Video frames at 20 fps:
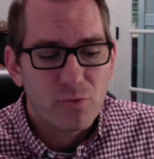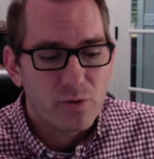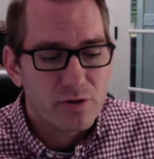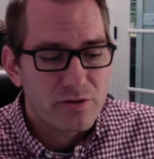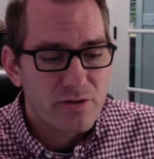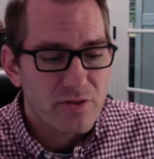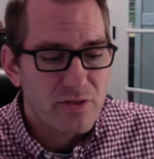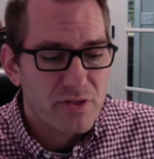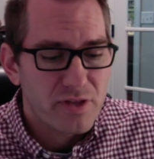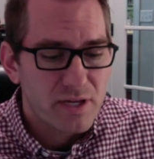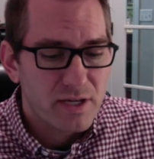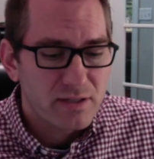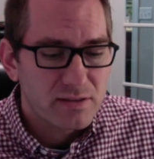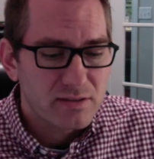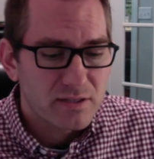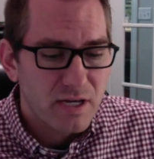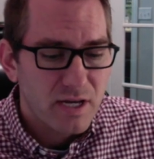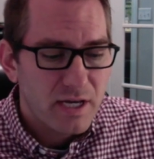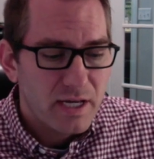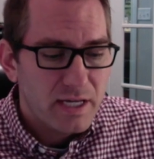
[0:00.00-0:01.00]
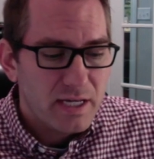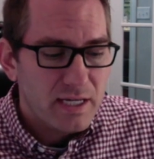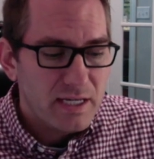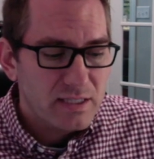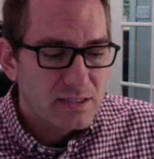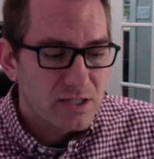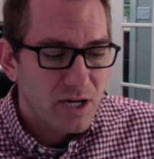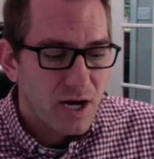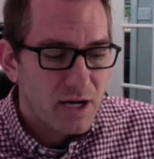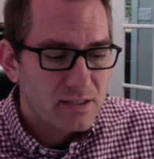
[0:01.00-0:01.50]
One of the things he
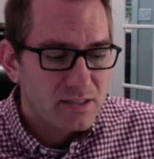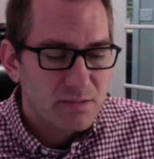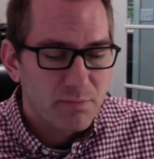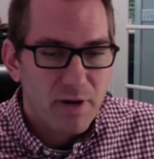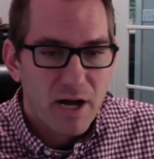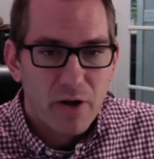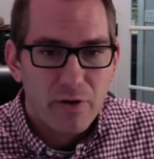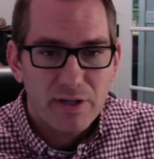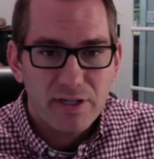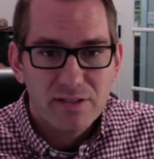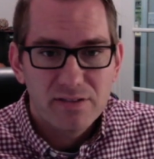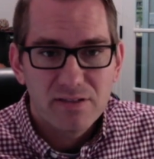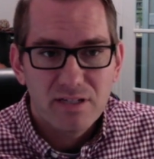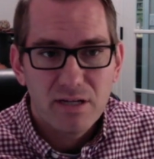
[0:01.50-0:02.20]
talks about is